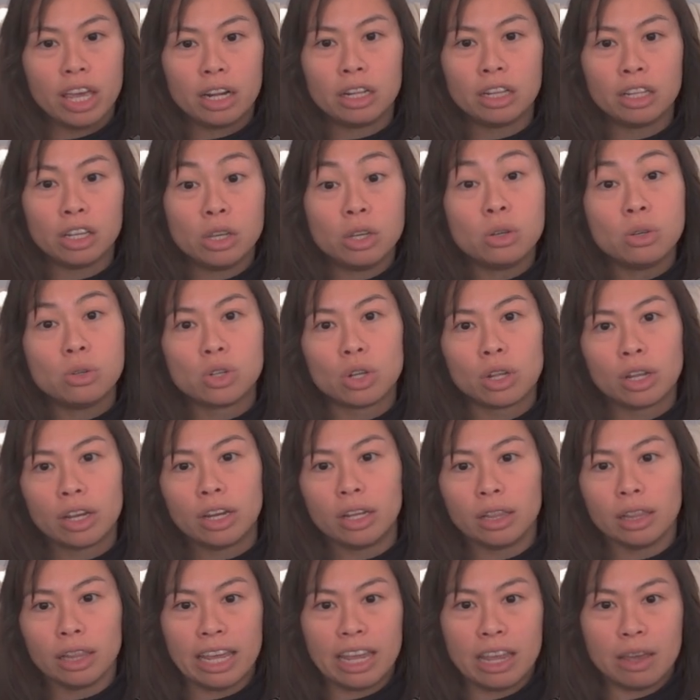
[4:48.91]
it'll
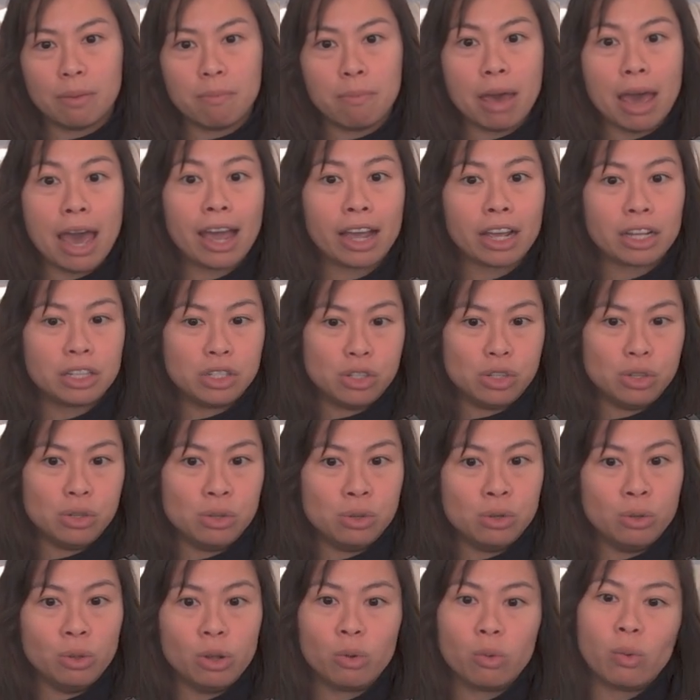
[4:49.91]
usually link back
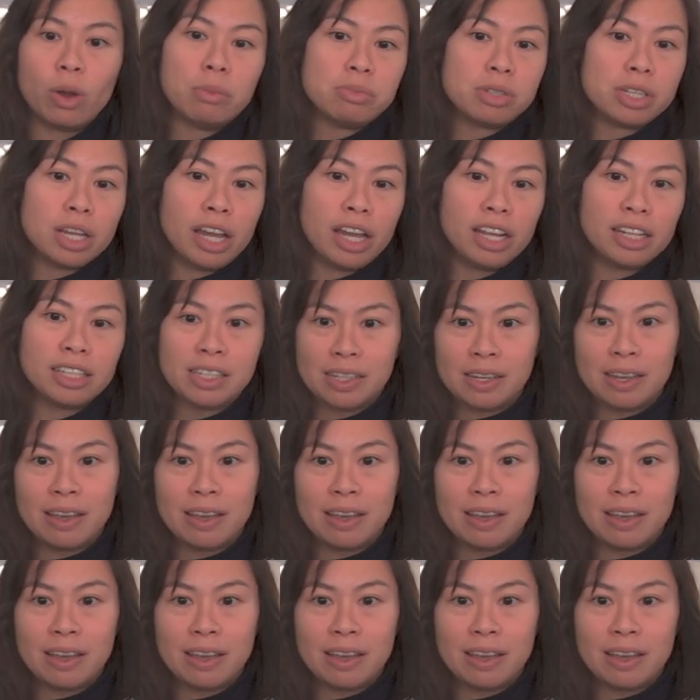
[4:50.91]
to their website.